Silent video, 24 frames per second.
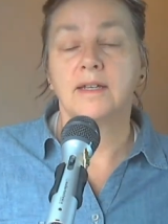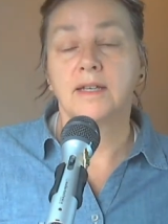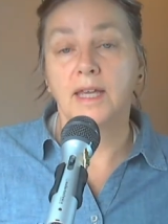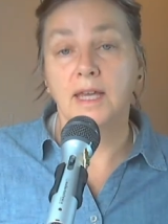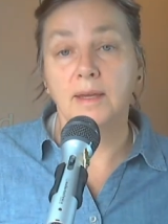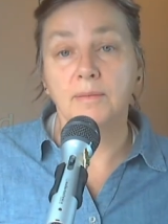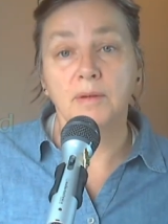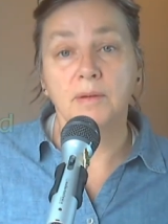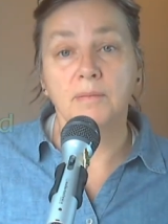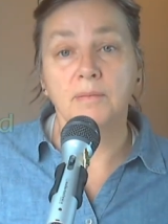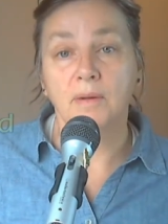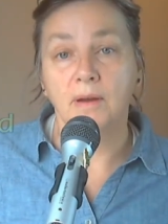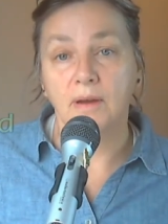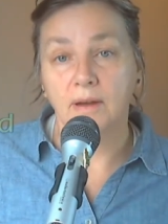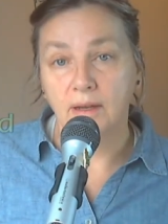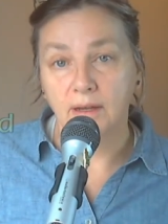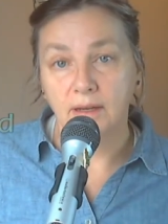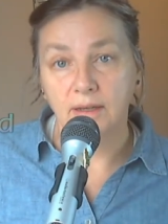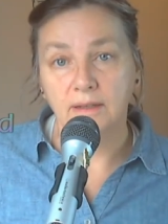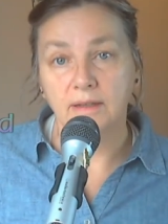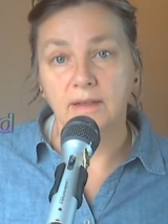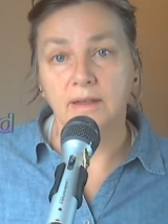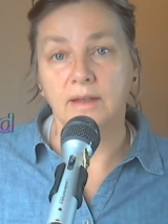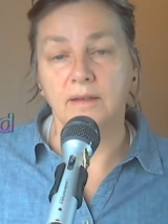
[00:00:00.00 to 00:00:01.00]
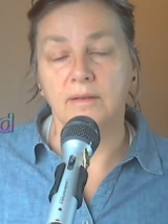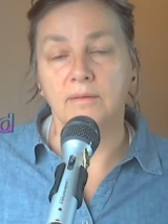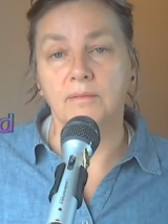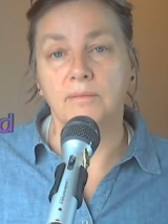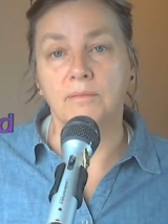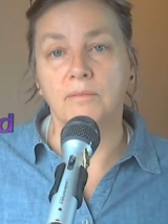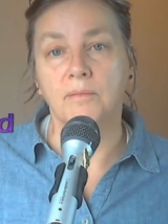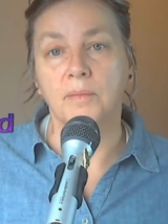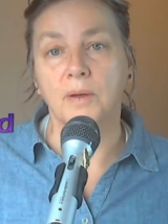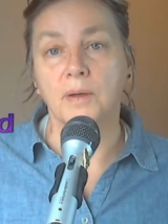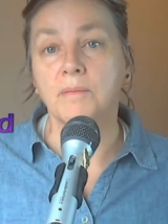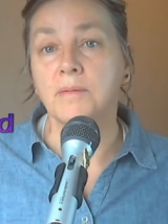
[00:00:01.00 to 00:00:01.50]
Keep in mind, the
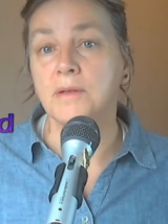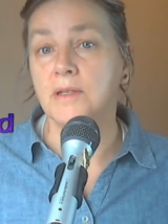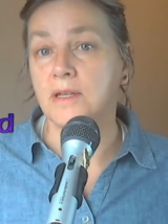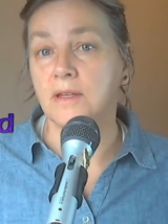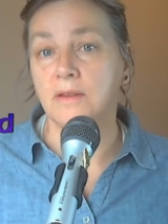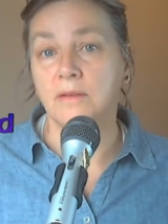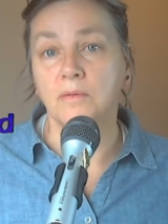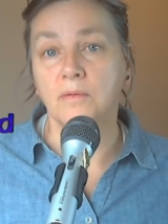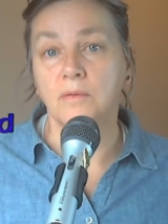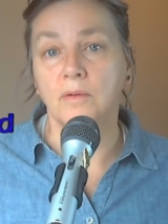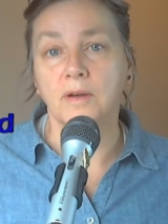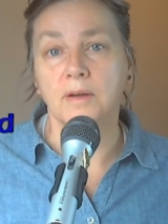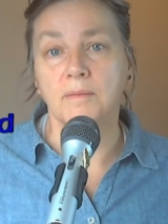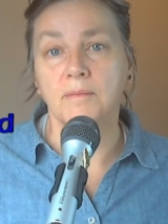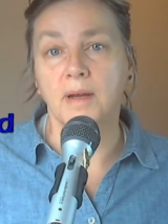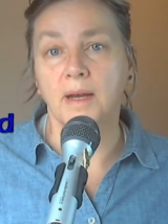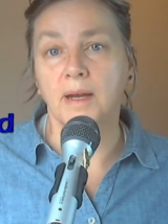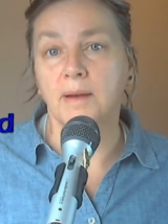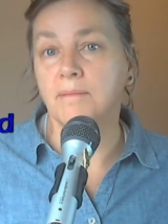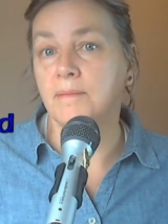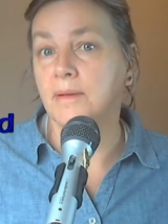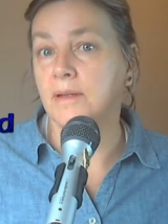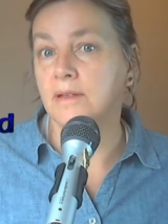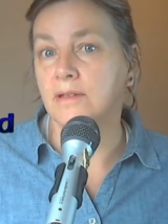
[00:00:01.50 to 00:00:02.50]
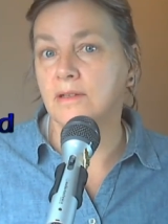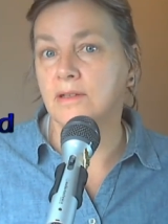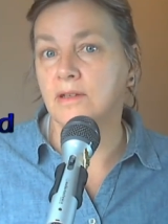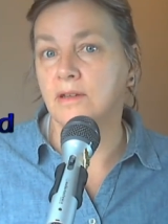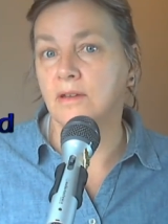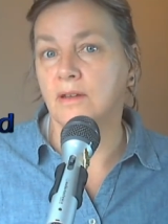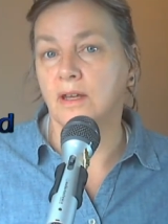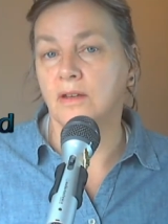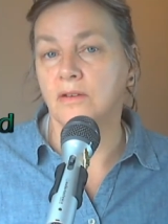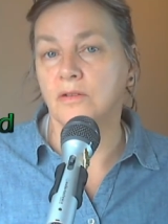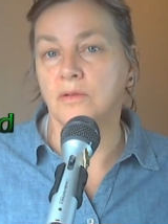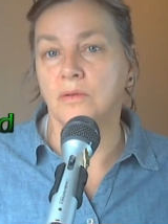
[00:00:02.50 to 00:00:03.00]
purpose of the warm-up is
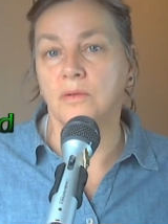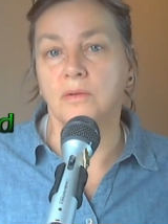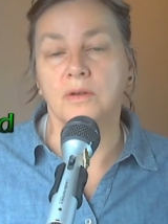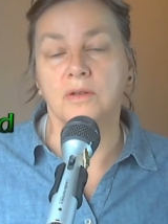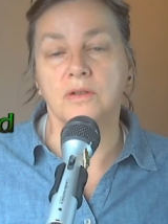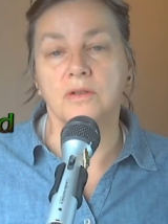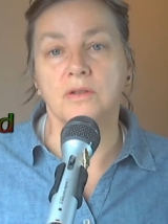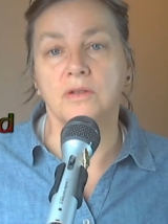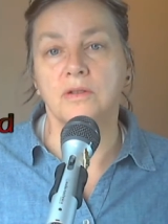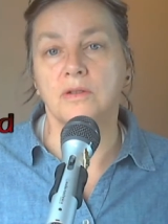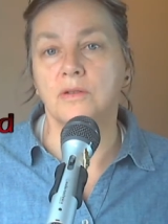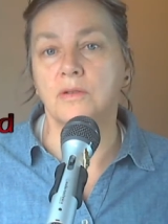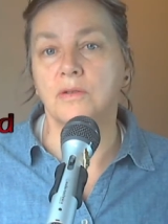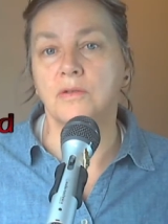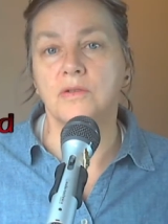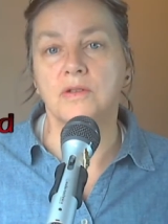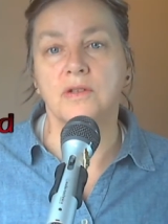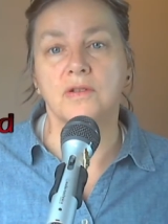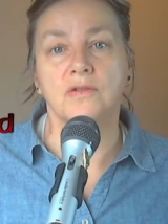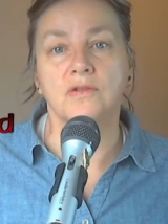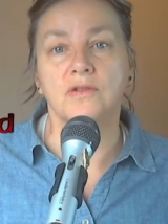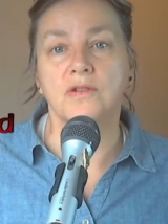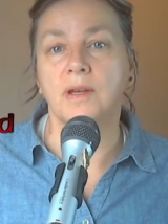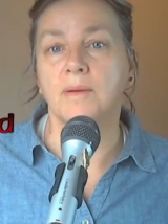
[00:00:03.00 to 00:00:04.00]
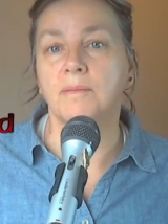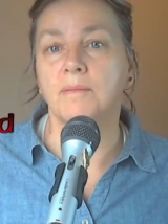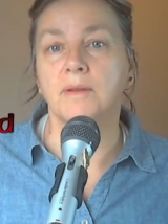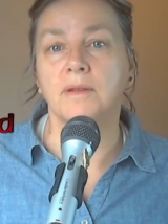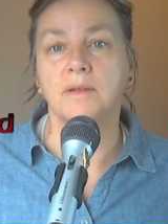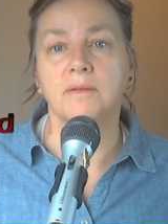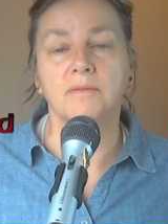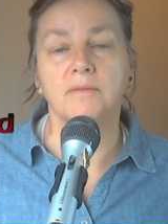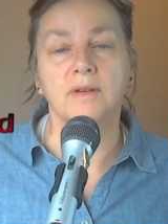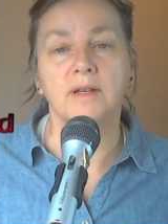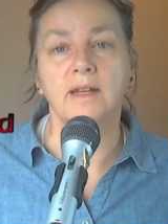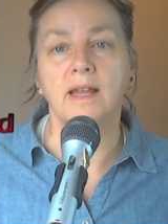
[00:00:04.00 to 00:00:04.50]
to get your horse loose and
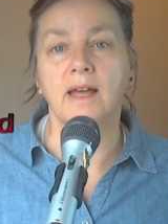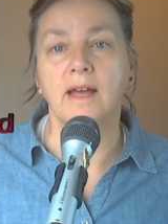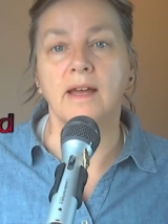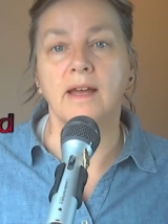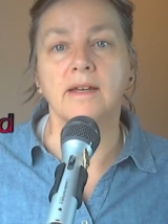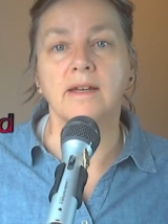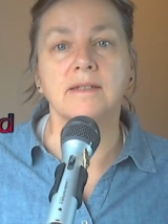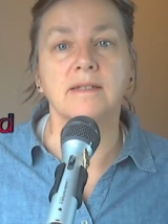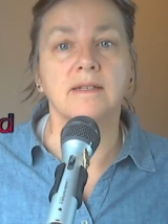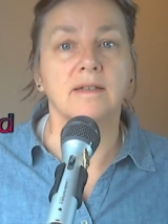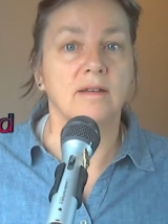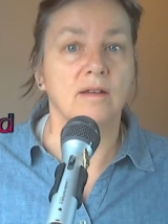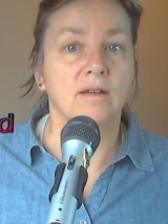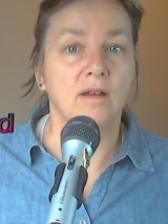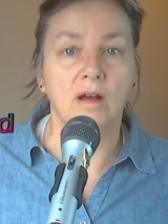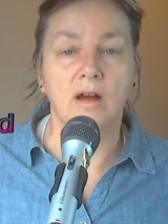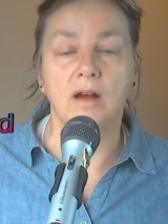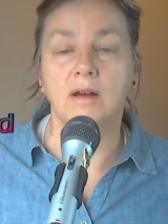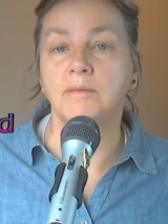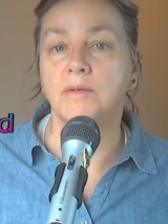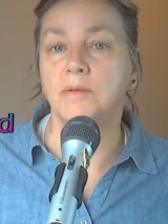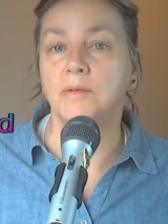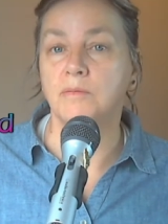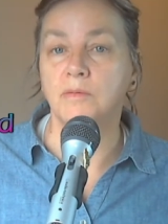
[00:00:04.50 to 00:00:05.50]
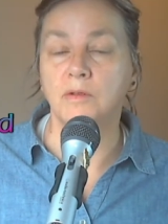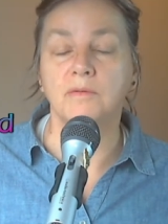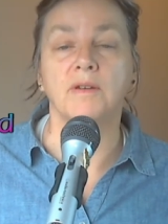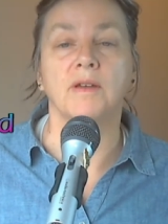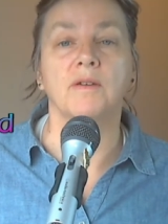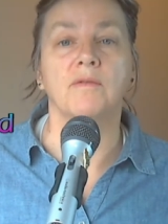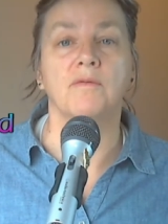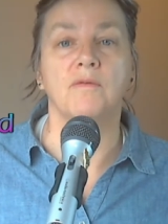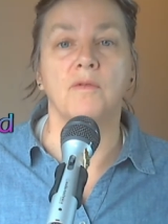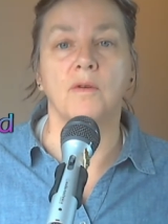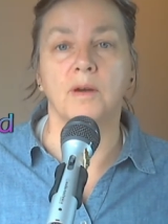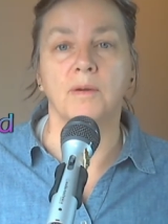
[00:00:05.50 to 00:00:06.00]
supple and relaxed and calm and
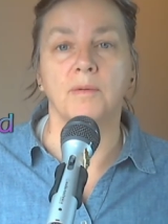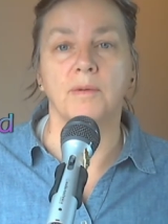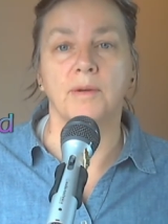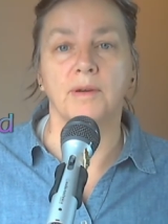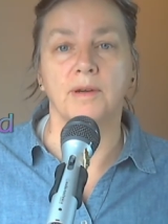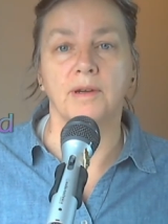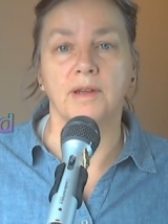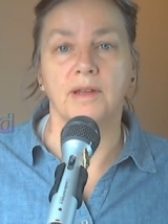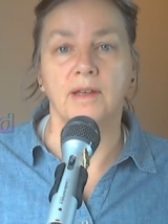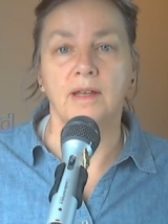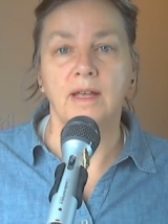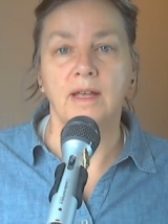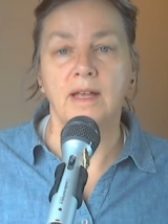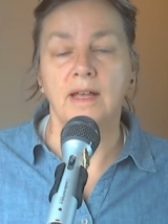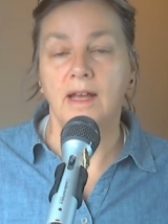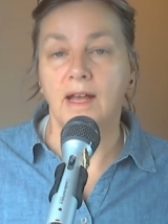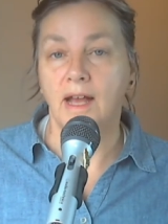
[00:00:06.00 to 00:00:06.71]
moving forward.